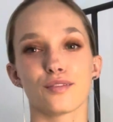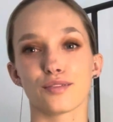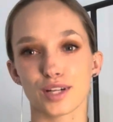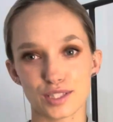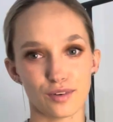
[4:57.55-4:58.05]

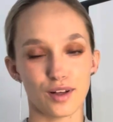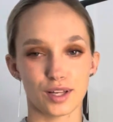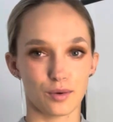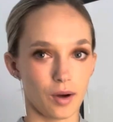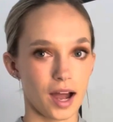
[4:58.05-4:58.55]
first of all,
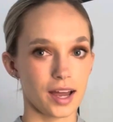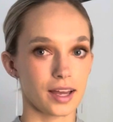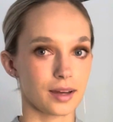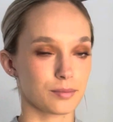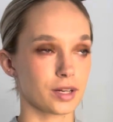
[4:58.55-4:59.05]
in Hawaii,
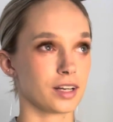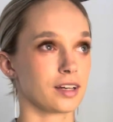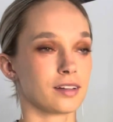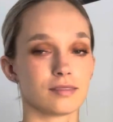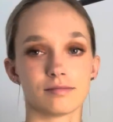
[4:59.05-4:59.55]
I'm
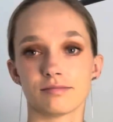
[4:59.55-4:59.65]
gonna